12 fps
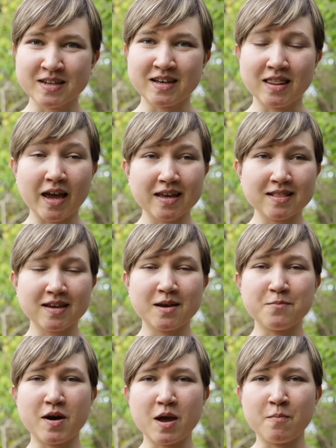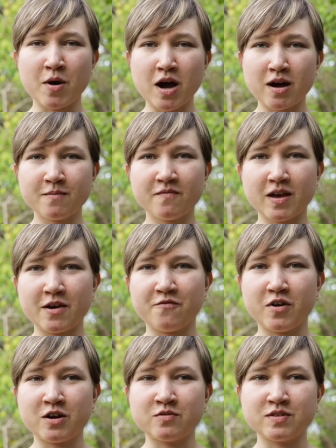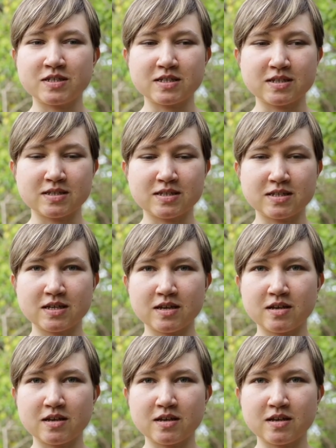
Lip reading: Luckily, my mom had found this